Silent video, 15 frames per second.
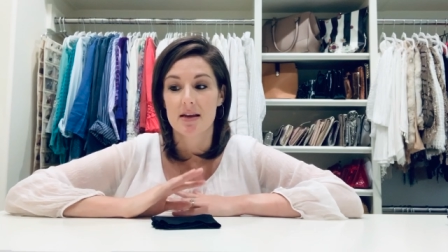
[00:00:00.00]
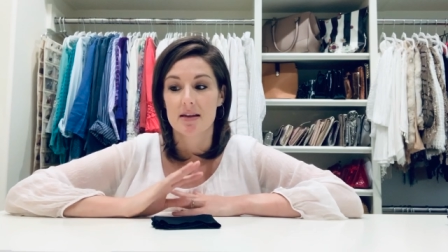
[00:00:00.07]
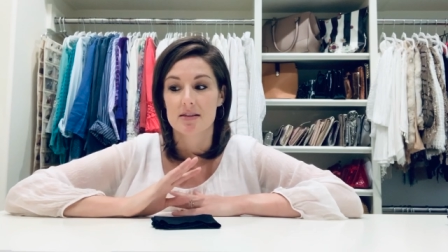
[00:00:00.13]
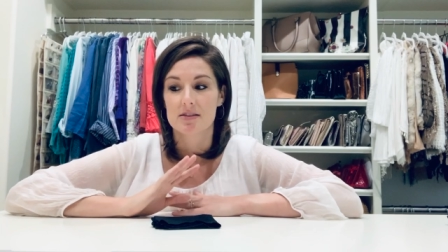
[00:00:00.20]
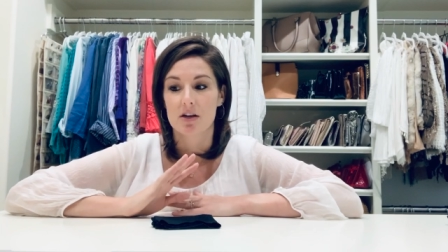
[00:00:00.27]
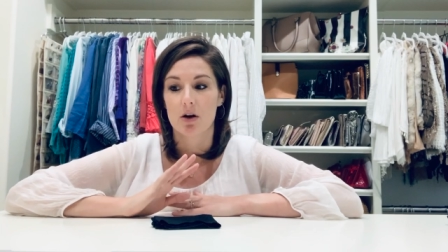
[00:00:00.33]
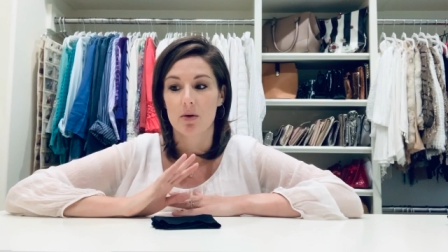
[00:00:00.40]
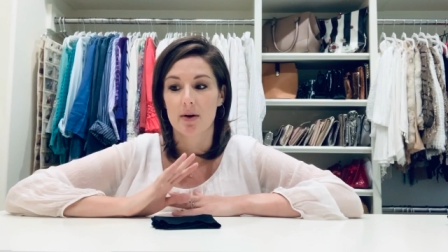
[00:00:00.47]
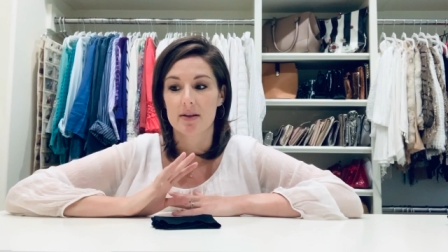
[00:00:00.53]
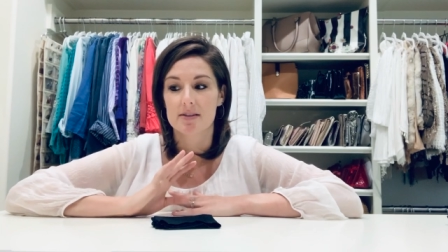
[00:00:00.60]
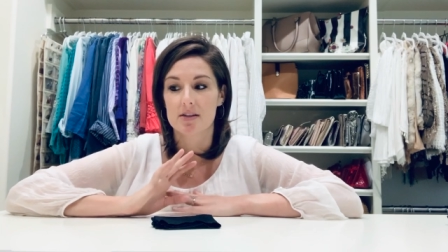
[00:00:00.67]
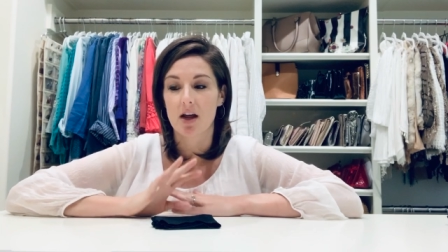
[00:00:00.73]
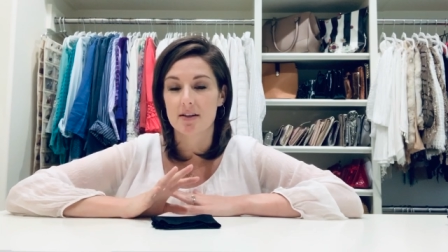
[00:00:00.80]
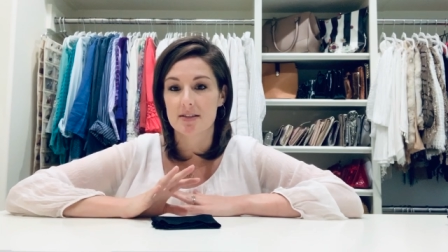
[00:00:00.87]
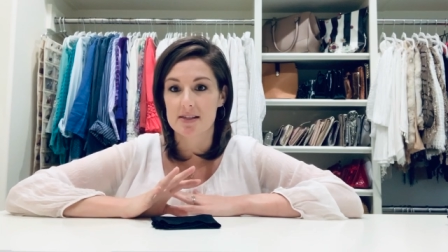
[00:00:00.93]
So
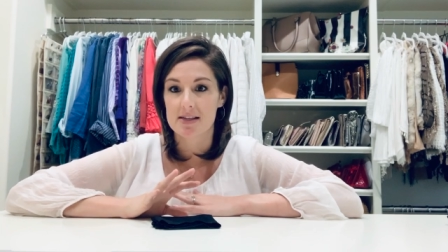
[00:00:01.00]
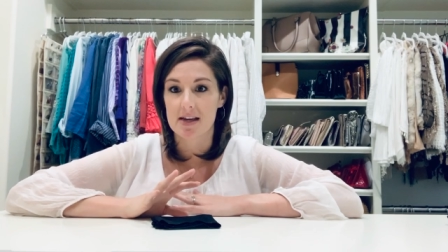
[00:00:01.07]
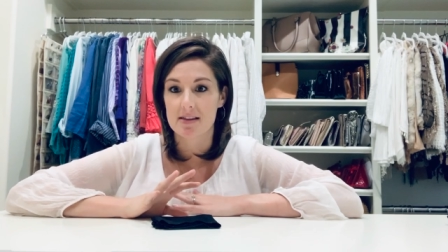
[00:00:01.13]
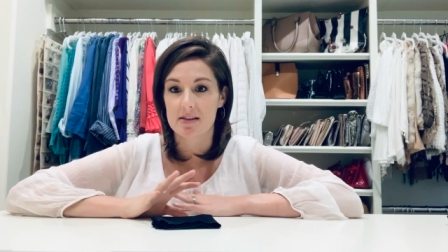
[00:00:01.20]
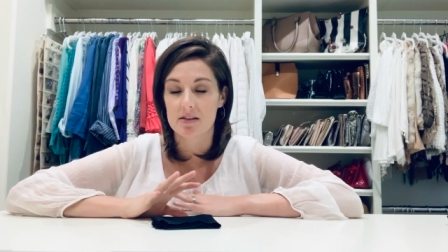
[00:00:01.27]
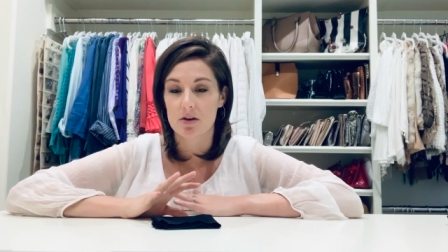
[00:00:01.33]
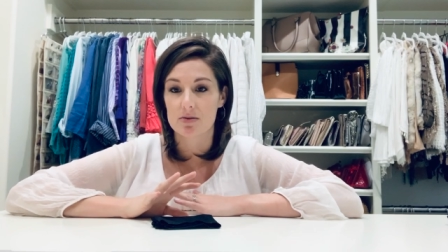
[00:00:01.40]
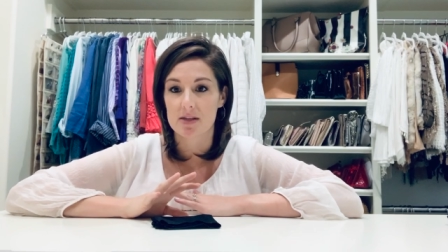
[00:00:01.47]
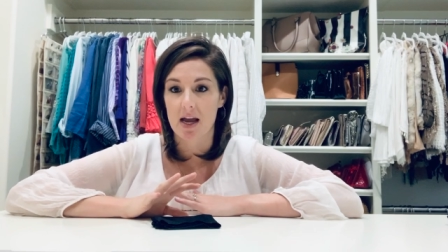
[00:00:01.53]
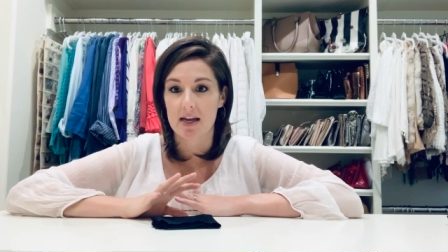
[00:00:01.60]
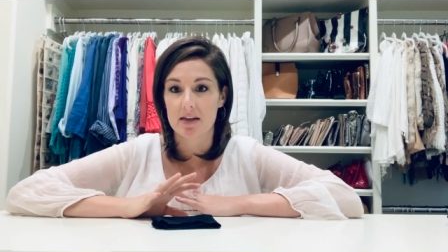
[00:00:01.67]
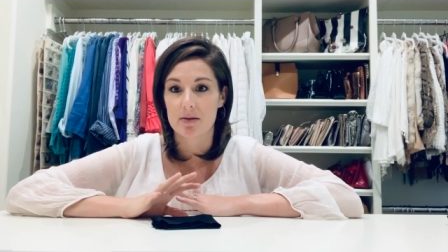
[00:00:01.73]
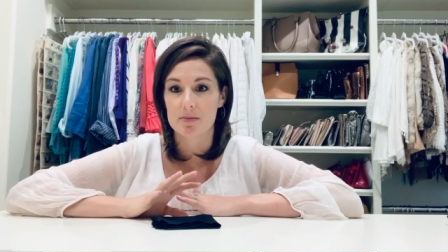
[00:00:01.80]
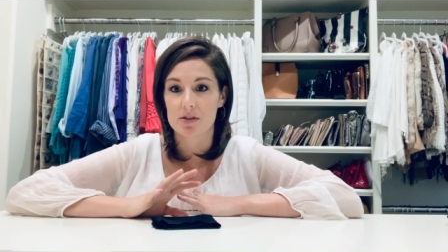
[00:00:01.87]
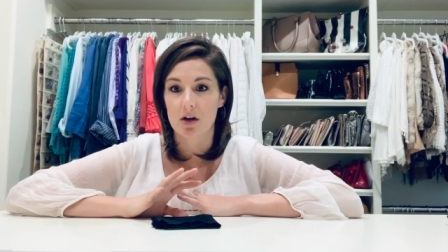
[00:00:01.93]
it's not to say that those
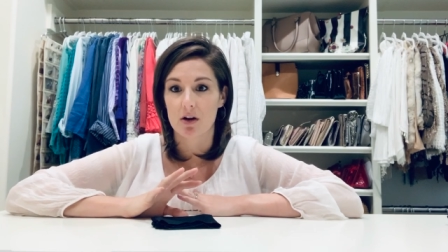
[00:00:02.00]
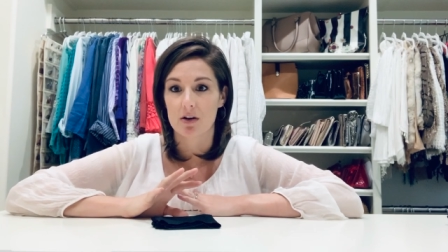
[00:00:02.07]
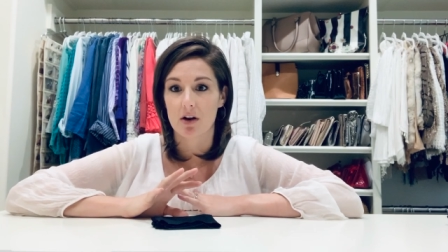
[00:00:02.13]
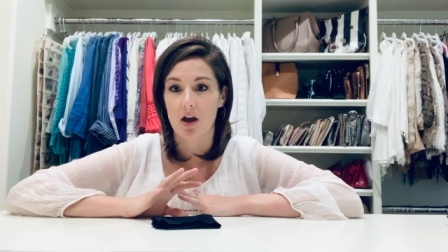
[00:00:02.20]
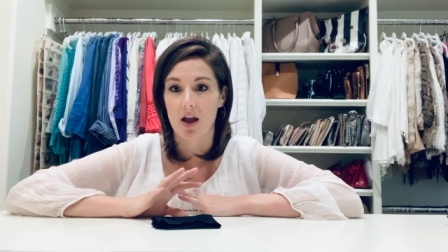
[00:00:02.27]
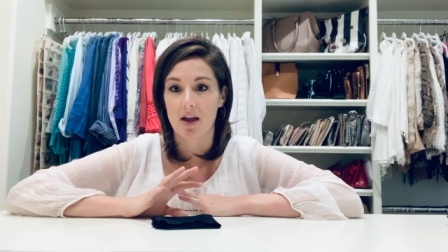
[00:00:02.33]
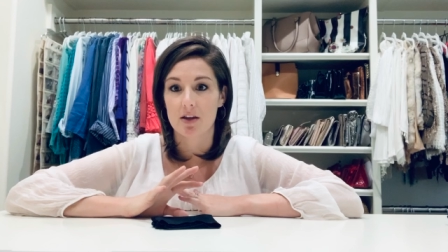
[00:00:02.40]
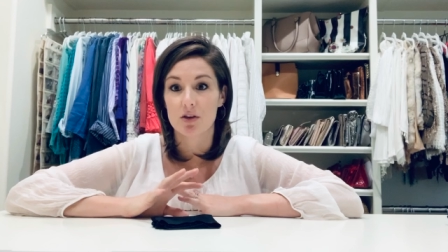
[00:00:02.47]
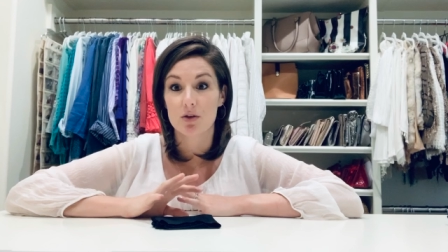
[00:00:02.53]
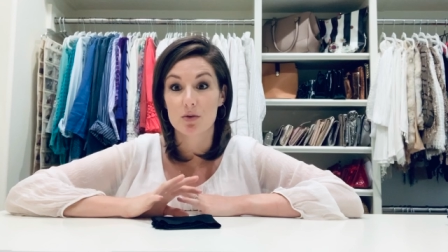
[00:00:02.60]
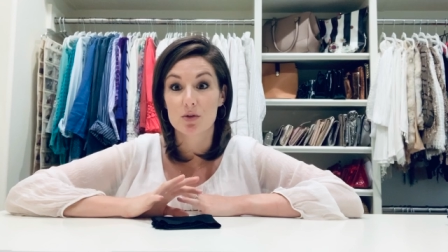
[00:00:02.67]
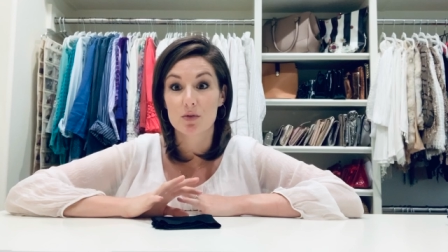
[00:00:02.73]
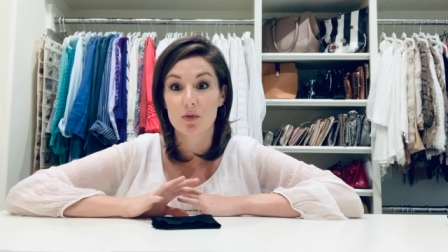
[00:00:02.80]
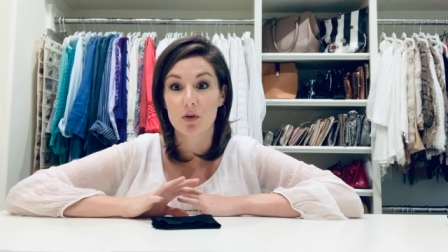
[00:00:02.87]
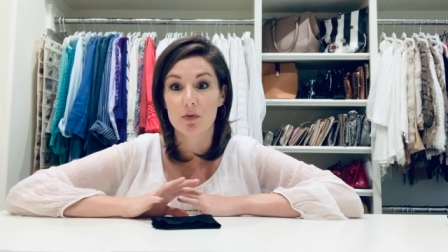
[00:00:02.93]
items are not
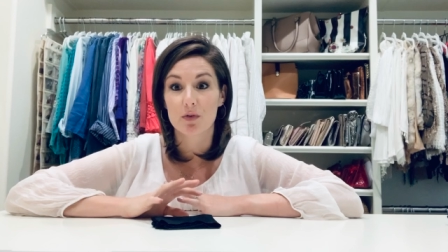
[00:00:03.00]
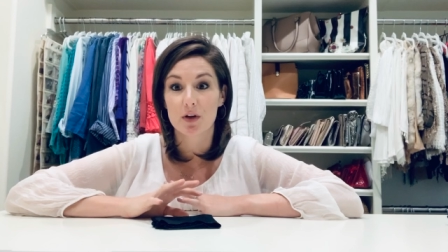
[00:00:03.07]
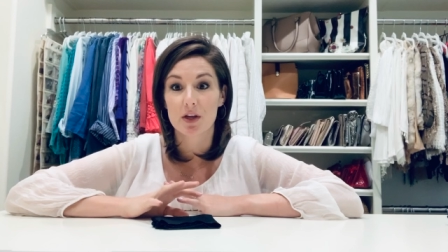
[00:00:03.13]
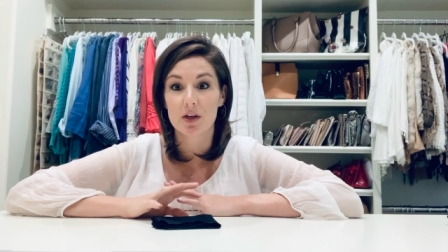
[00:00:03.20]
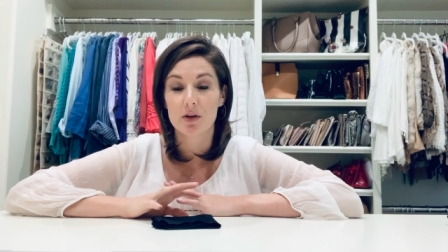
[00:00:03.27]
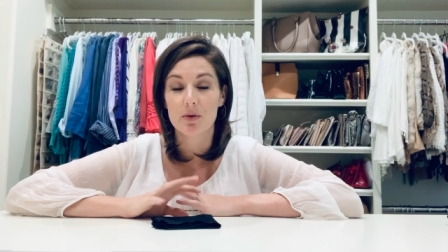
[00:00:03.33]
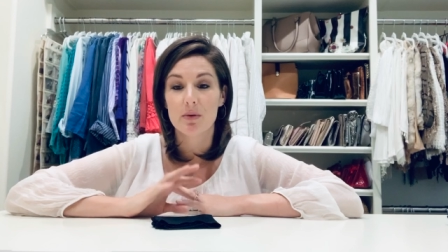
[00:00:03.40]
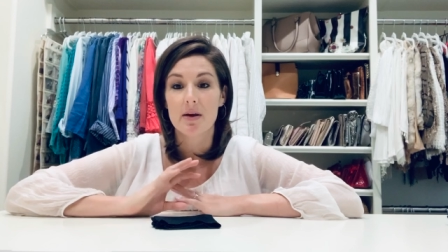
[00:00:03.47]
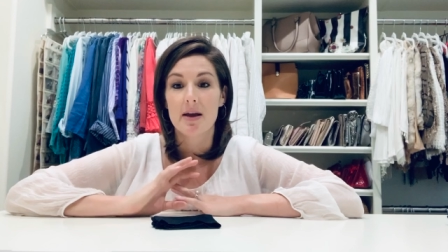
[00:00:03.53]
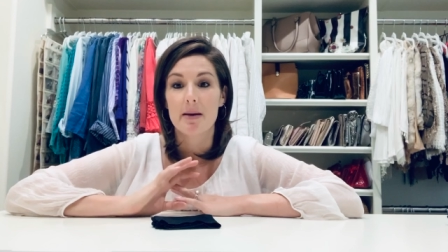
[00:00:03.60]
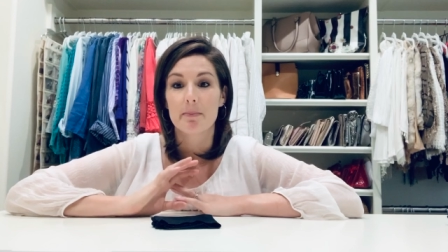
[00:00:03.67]
useful for you